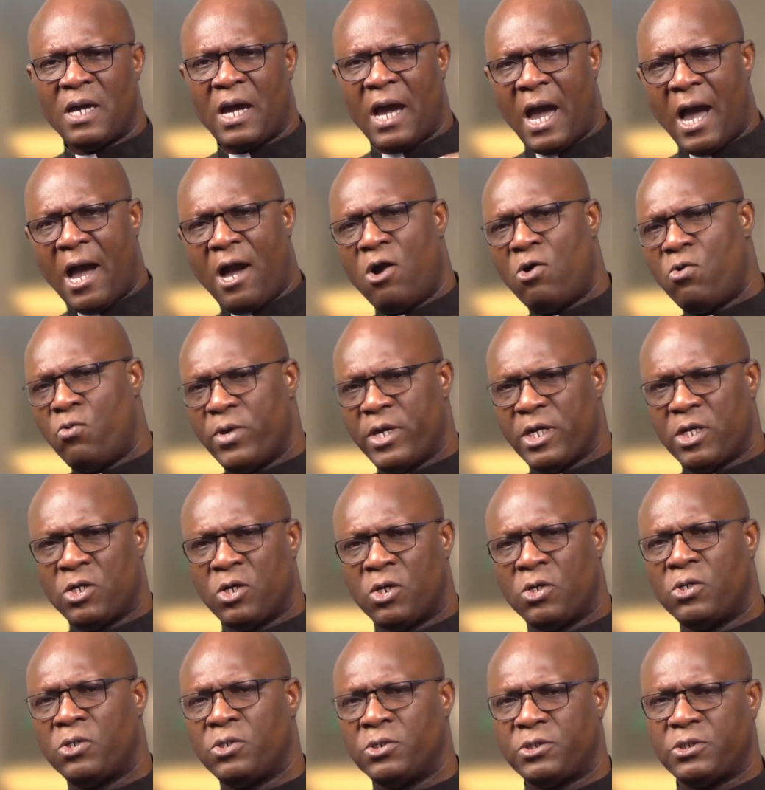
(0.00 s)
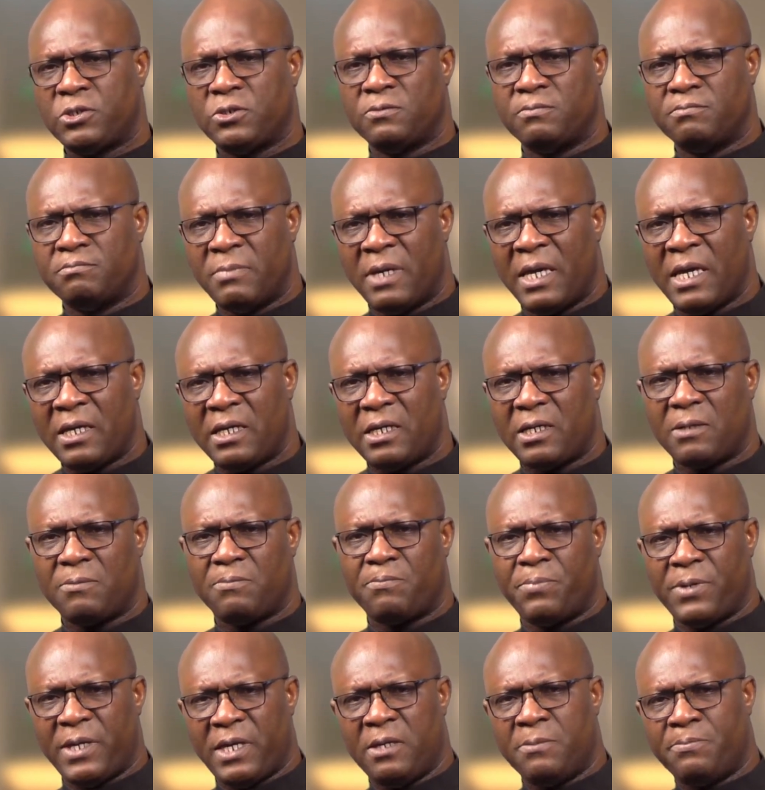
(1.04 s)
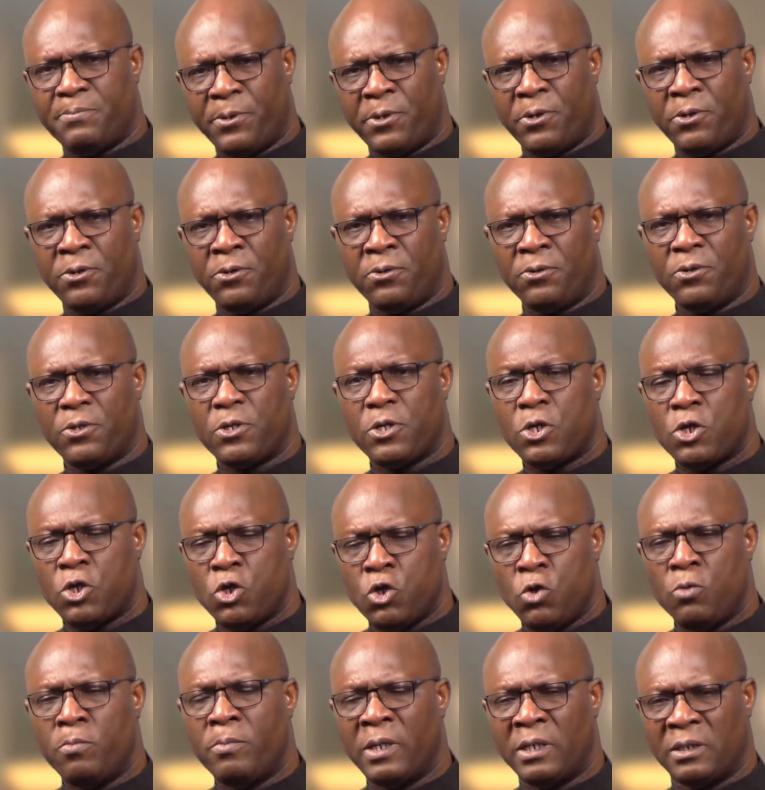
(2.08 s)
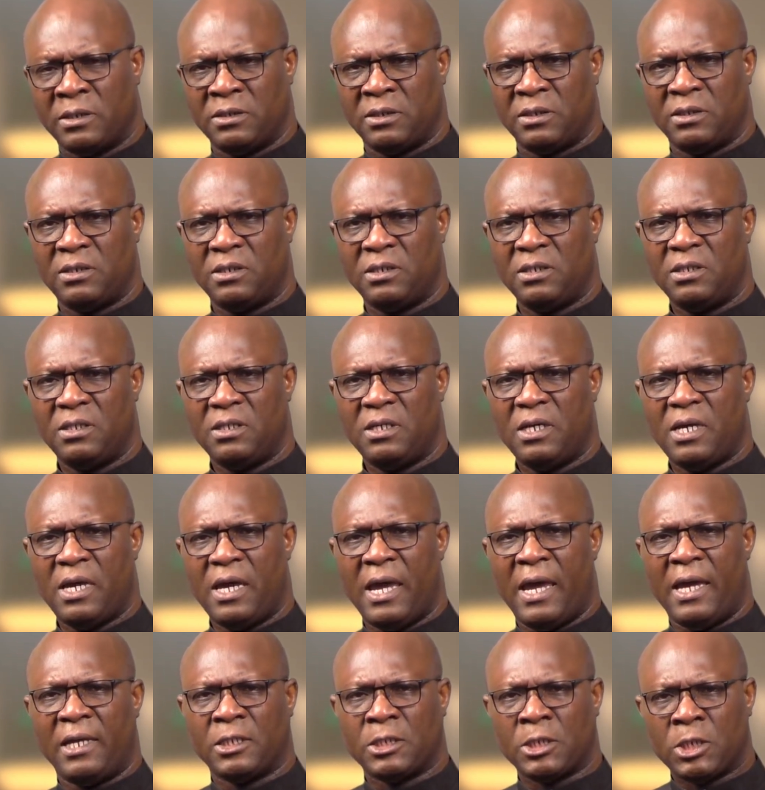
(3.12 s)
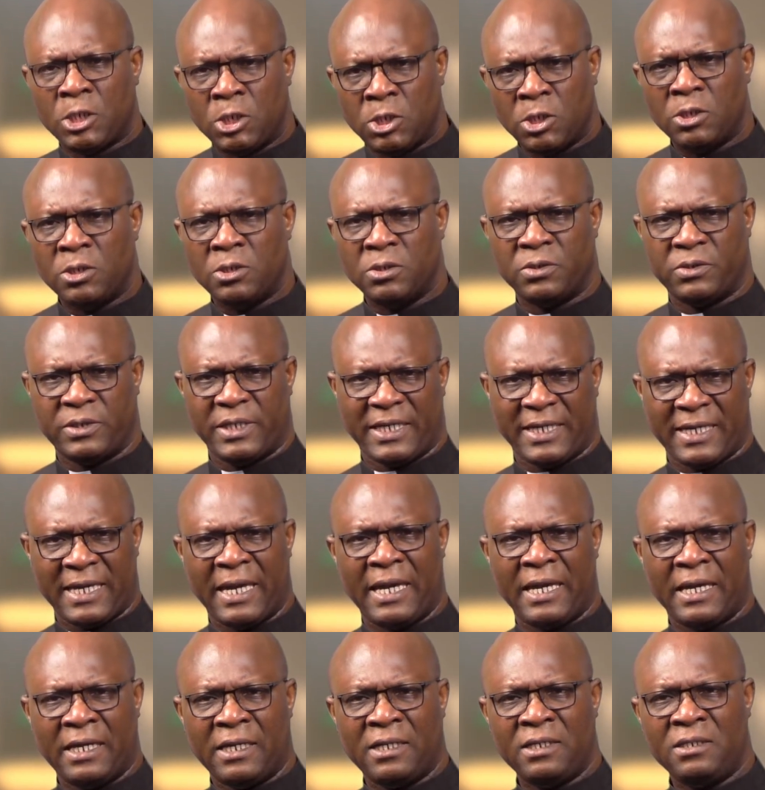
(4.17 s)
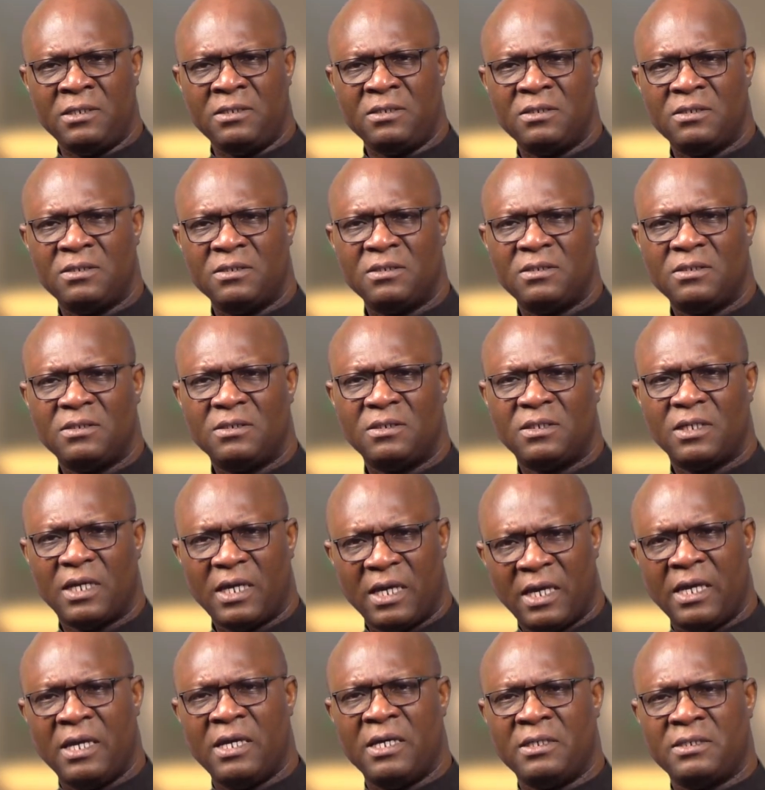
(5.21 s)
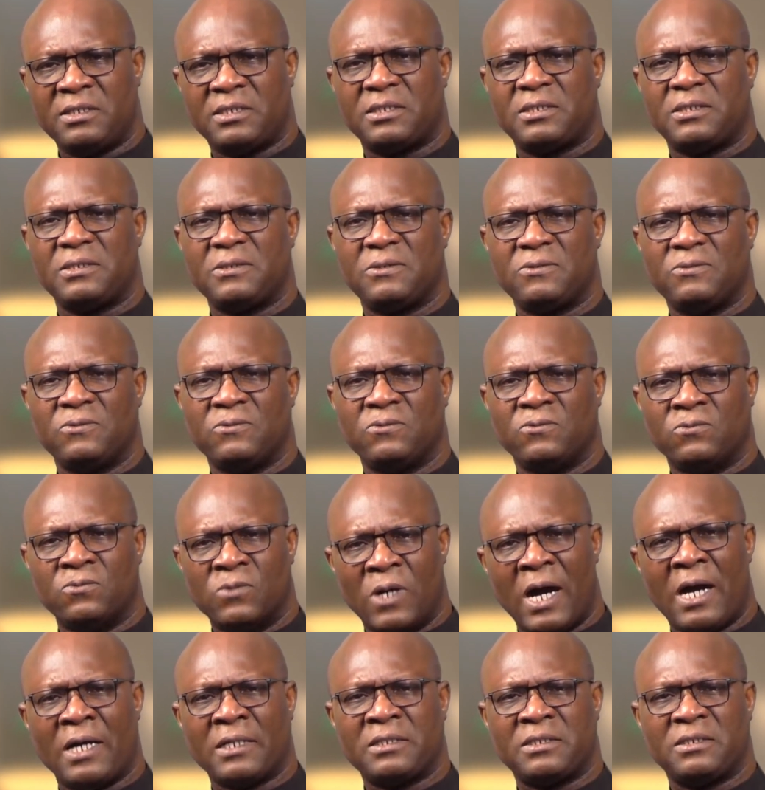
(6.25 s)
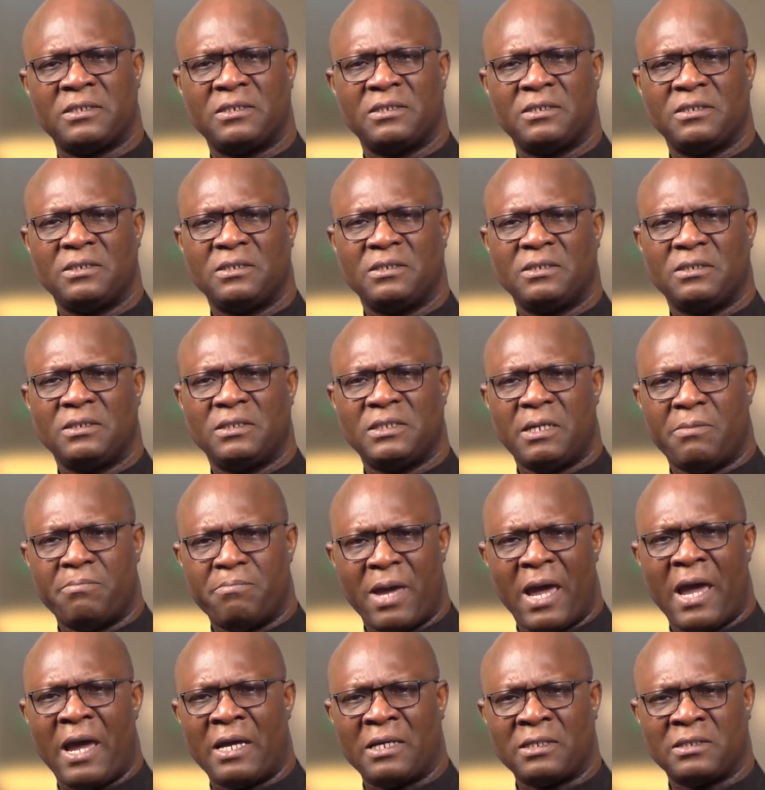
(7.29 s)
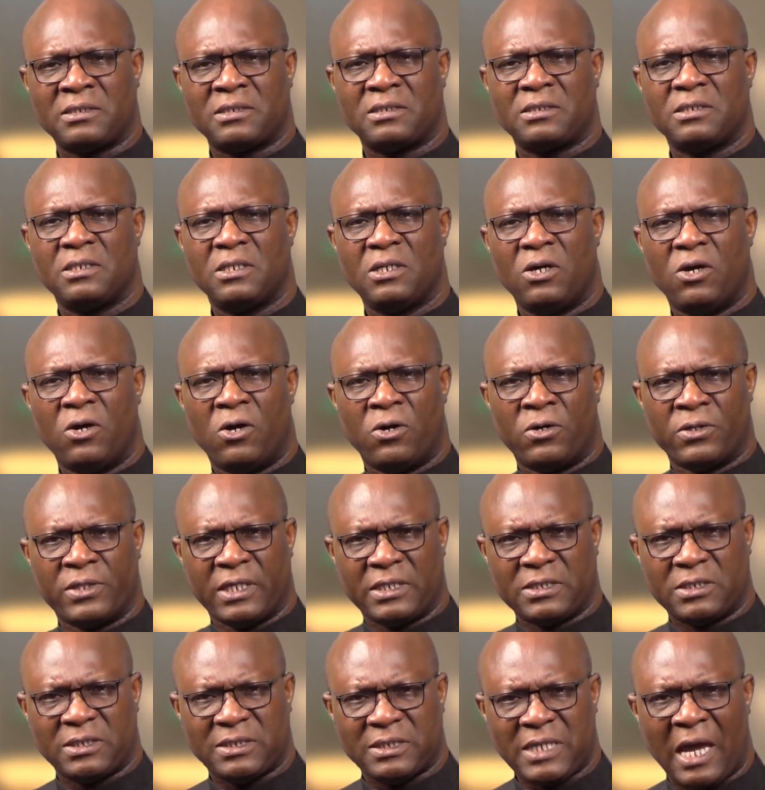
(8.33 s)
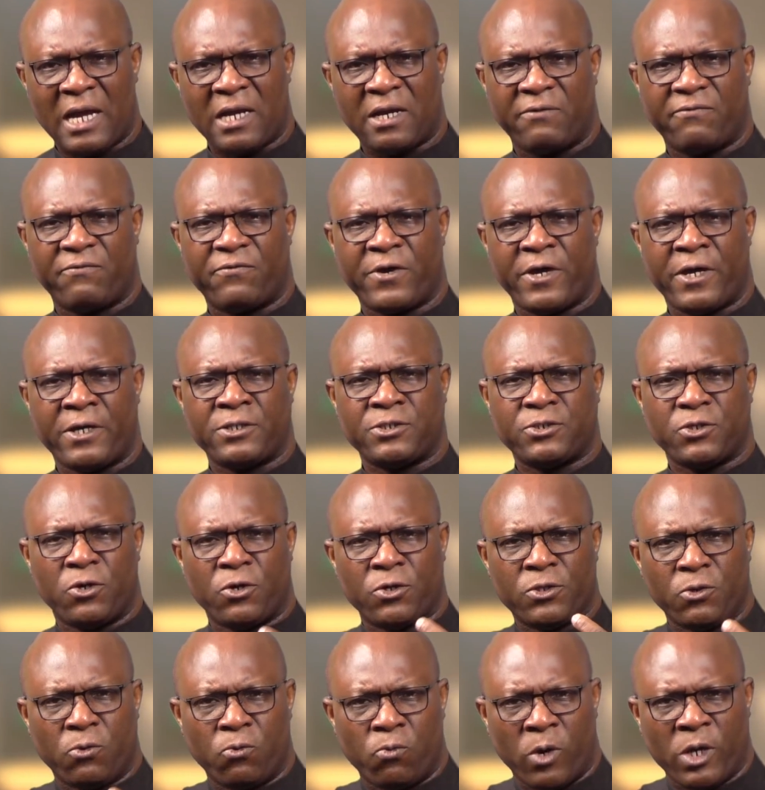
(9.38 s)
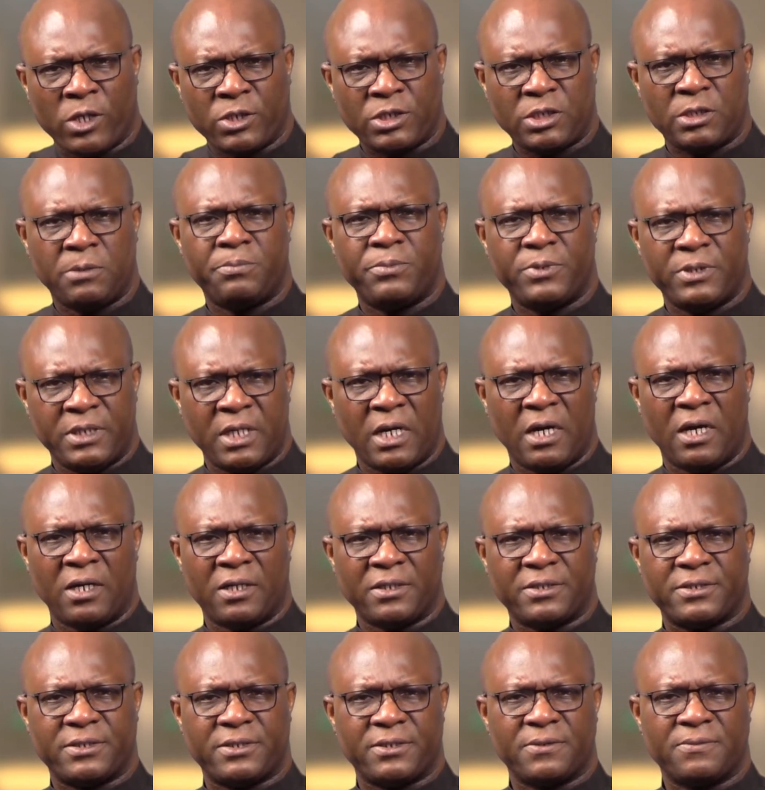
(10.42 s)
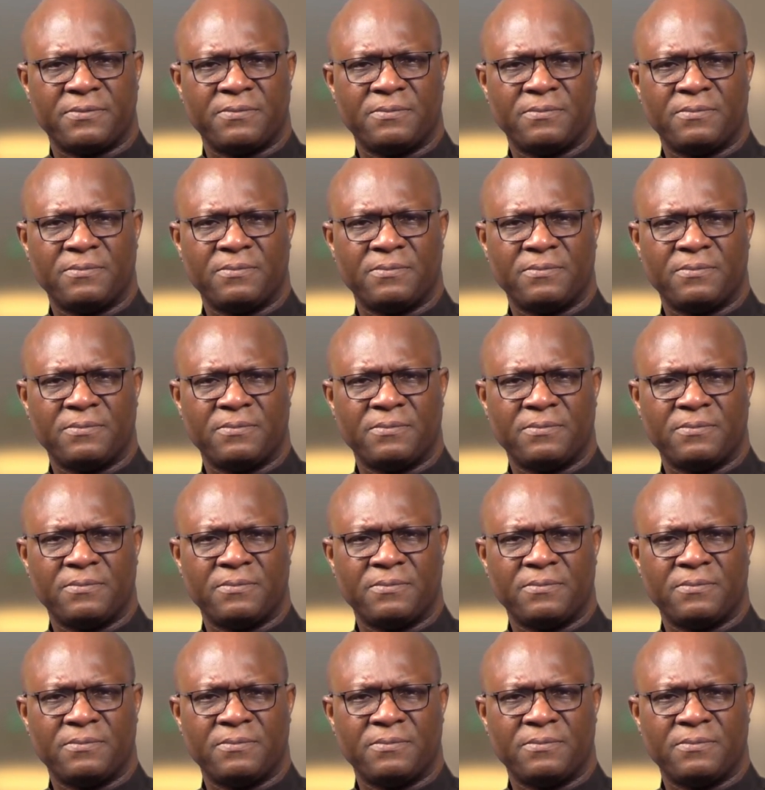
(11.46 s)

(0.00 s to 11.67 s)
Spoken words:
How we go to make people human and good again is what the Mass or the sacrifice or the worship does.